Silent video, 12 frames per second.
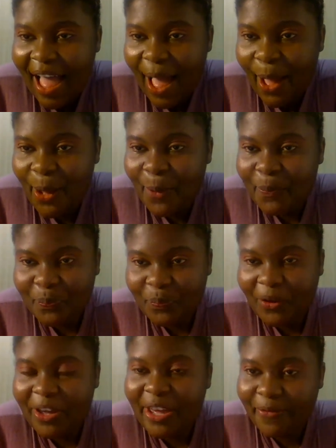Um,
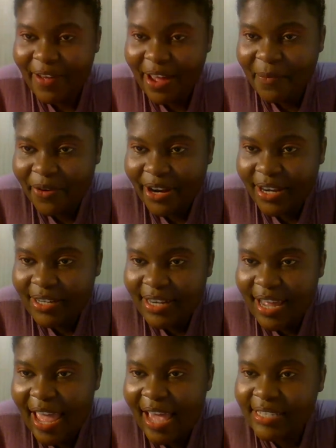okay, Firebrand,
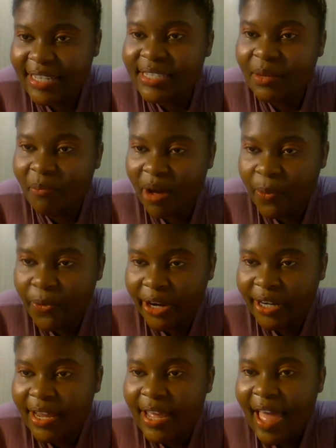as a
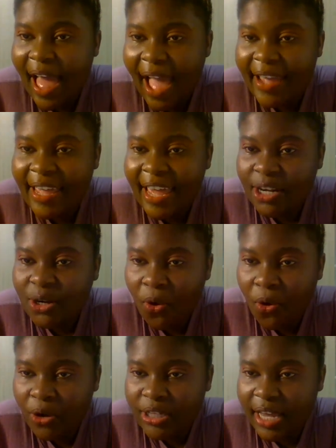Zimbabwean, I get
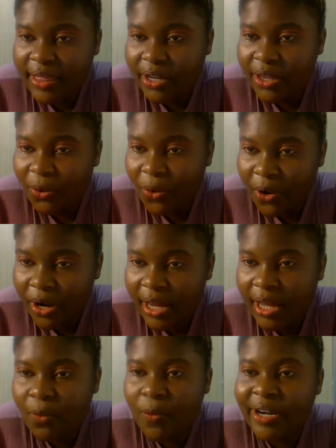hot under the
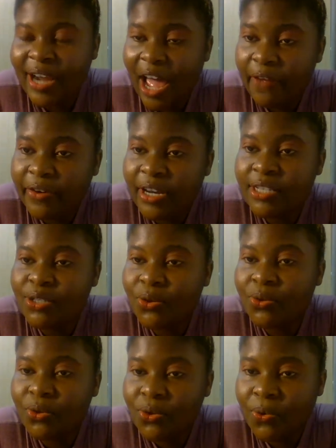collar when Africans
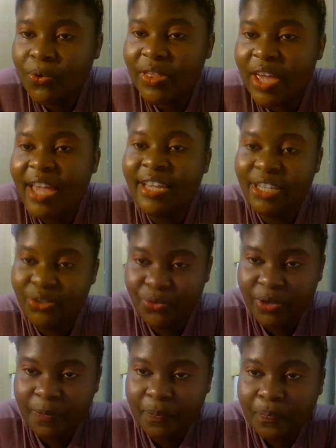don't know their
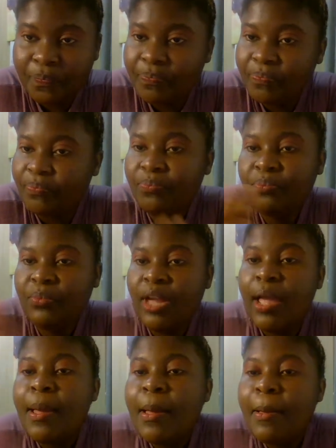history.
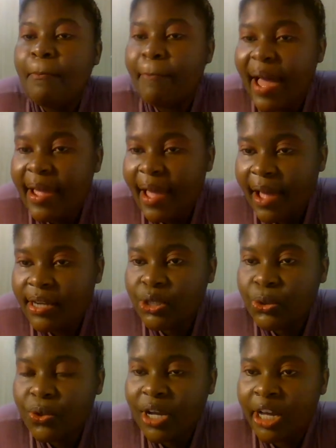My aunt
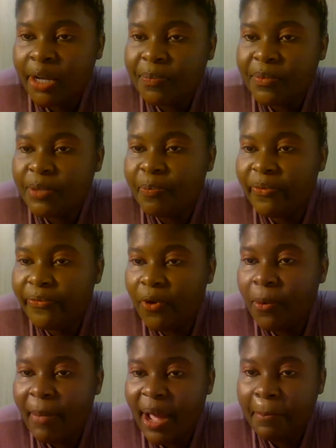who comes
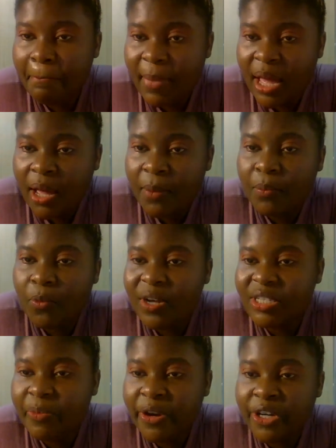before my mom
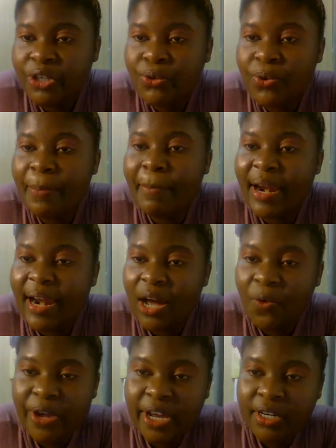was married to a
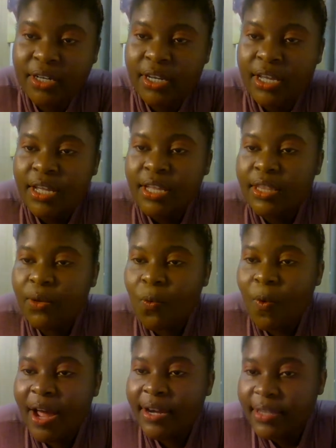Malawian. The
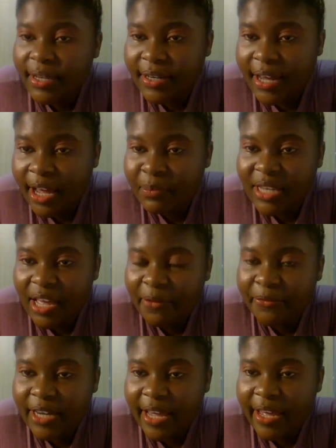one that comes
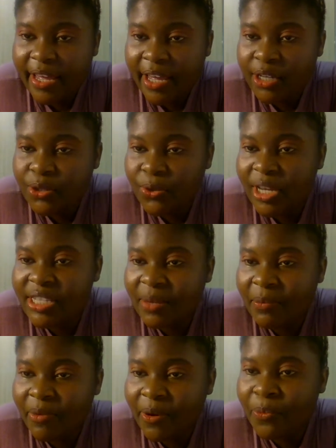after her to a
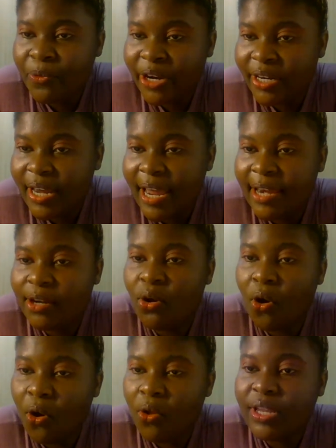Zimbabwean and
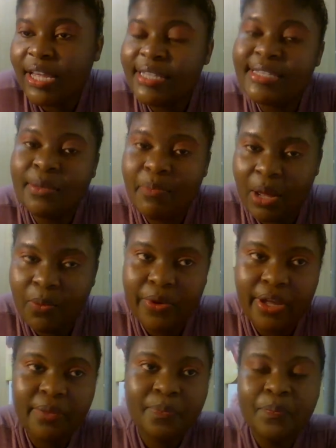all in
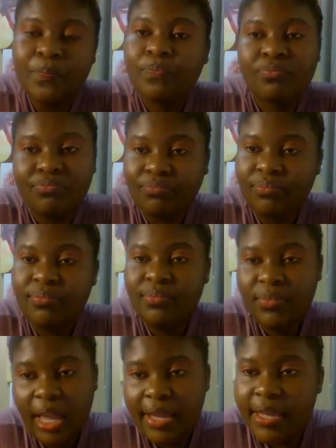Zimbabwe.
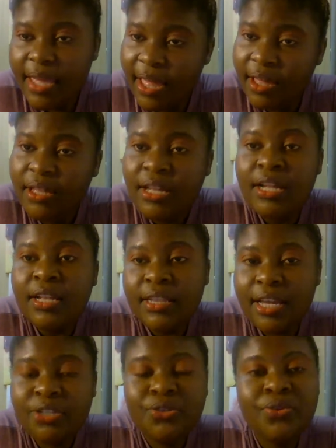Yeah,
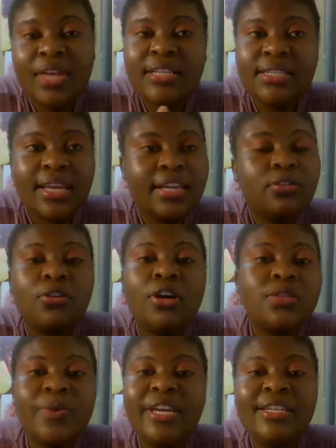that's true. That's nice
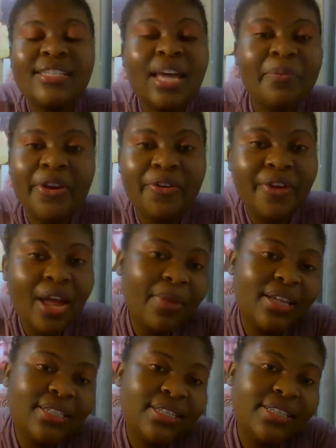because we intermarry
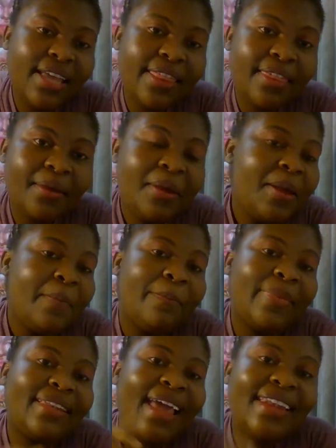amongst each other.
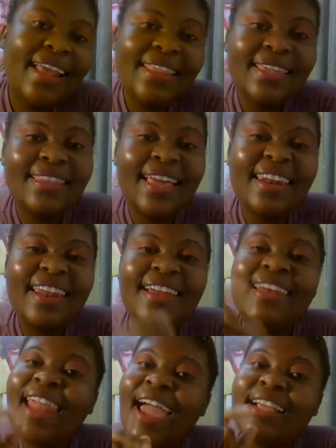But another thing that
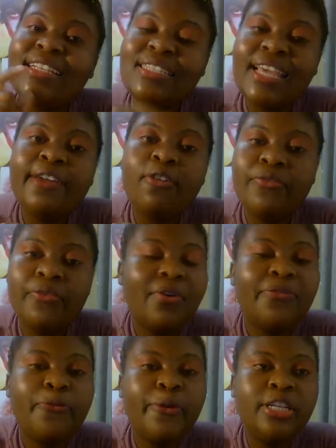I like saying, of,
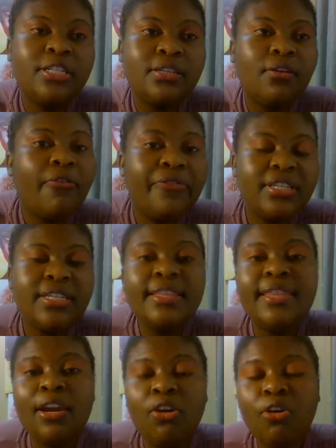of which obviously
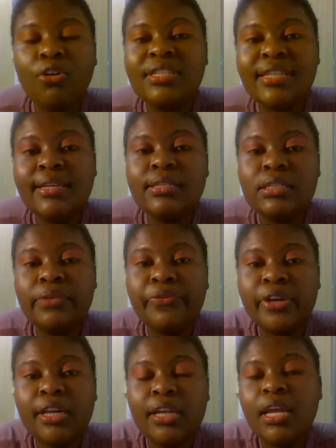the law states
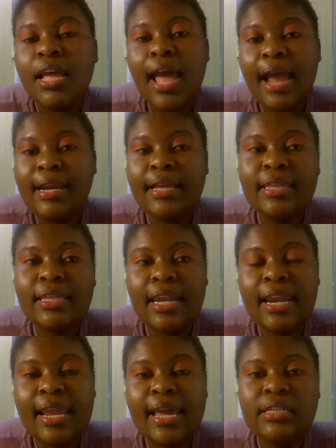differently, another thing that
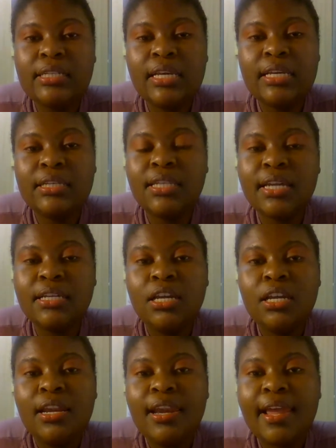I like saying is that
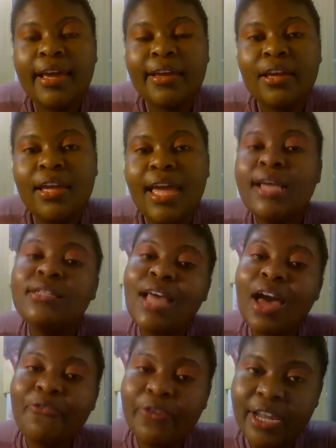like as
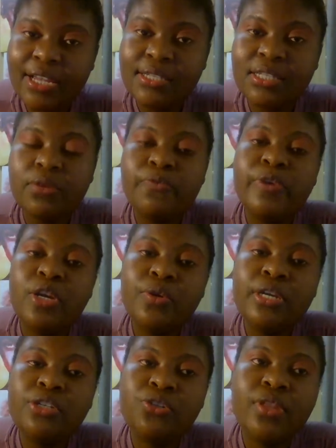africans if we
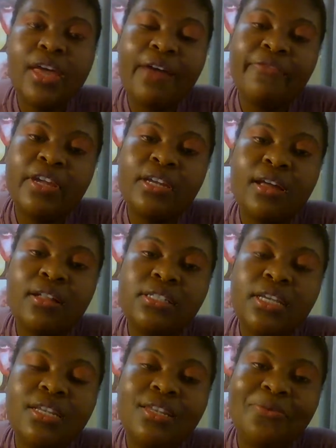look into the african
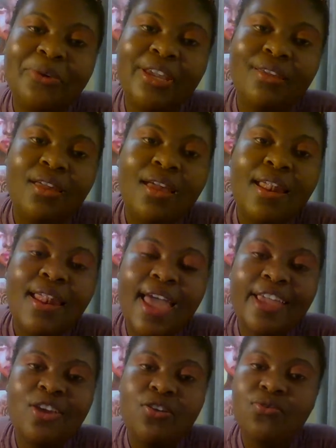culture in a way
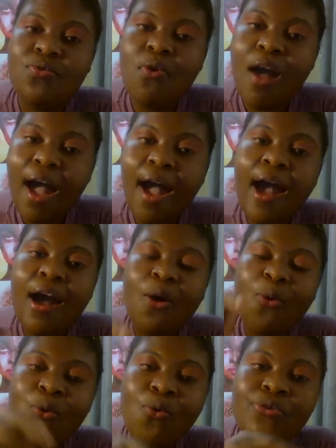like you are
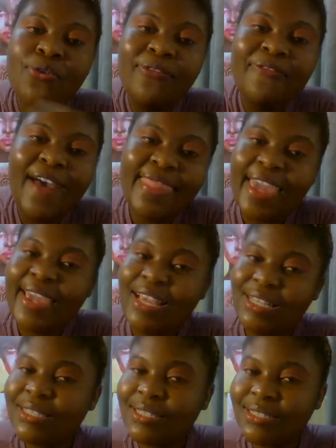who your father
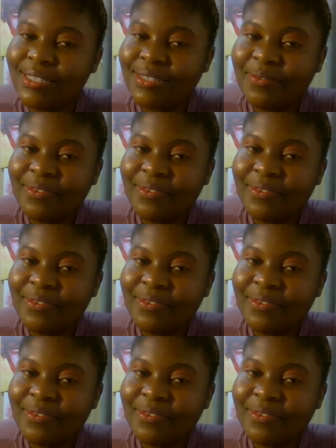is